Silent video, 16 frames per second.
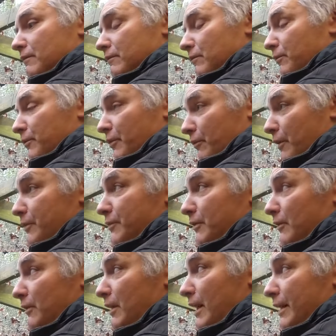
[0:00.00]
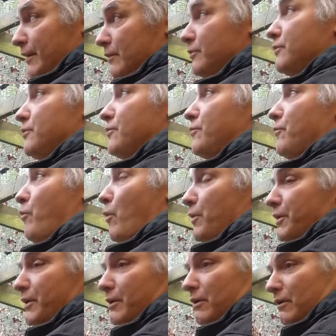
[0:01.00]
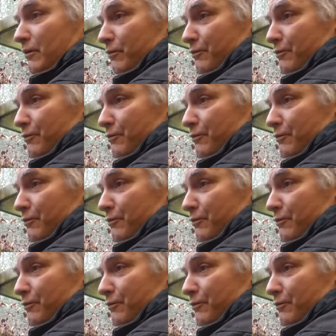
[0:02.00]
the original line is 1,400